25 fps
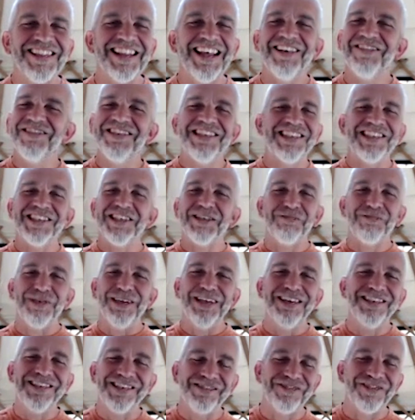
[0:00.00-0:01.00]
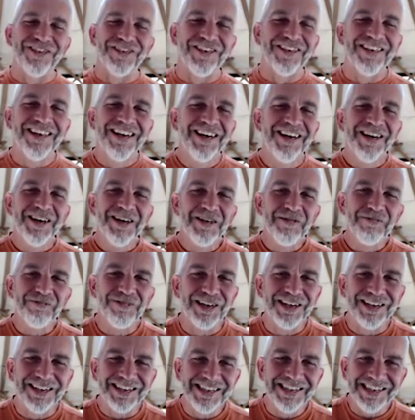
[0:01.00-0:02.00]
that was just beautiful,
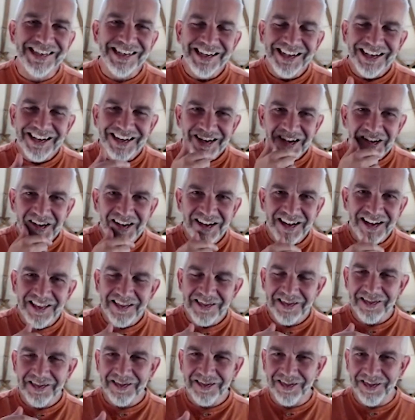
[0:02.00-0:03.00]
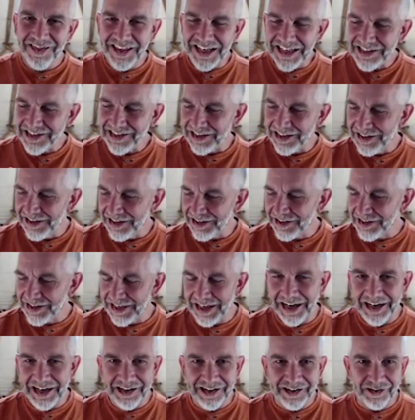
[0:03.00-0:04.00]
because this
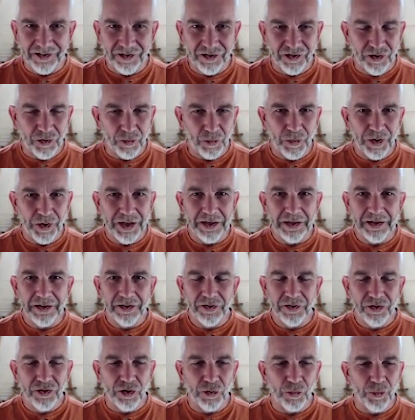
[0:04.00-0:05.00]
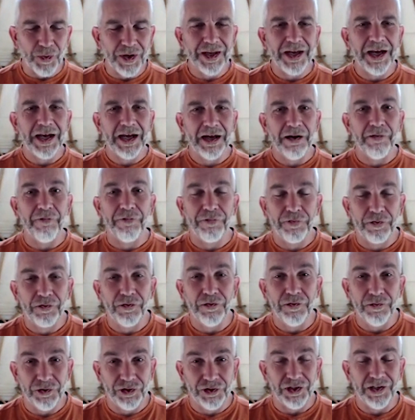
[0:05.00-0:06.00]
understanding that we have
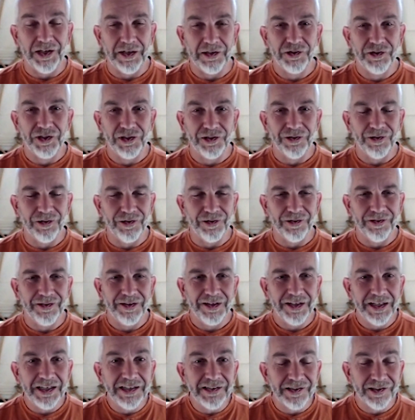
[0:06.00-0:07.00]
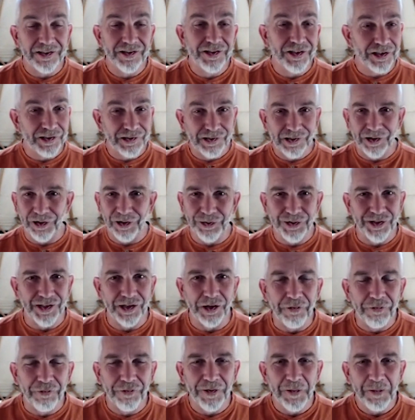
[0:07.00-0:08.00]
through Zhineng Qigong isn't
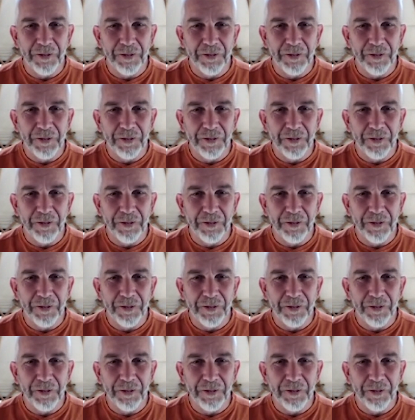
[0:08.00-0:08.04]
exclusive.